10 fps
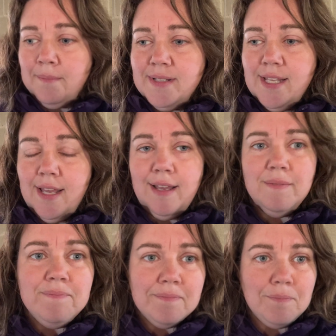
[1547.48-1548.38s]
to
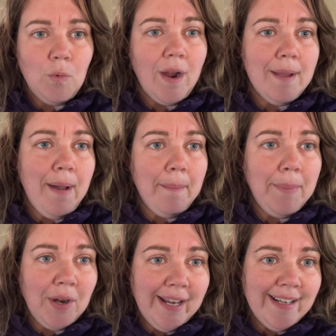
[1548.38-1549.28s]
worry about
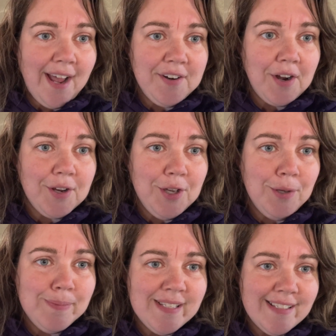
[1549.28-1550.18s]
burning down our
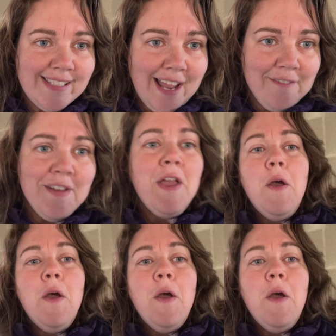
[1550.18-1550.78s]
coops and stuff.